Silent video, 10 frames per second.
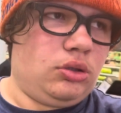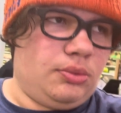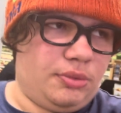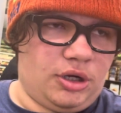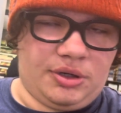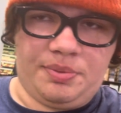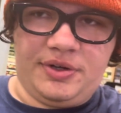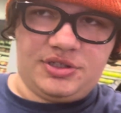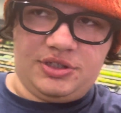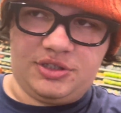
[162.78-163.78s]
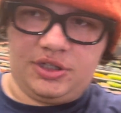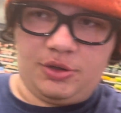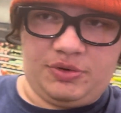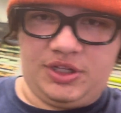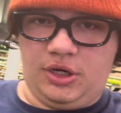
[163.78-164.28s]
Bro, compared to the
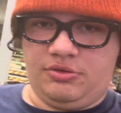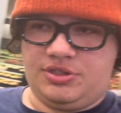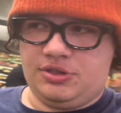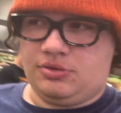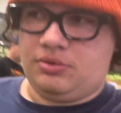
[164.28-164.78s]
Target we go to,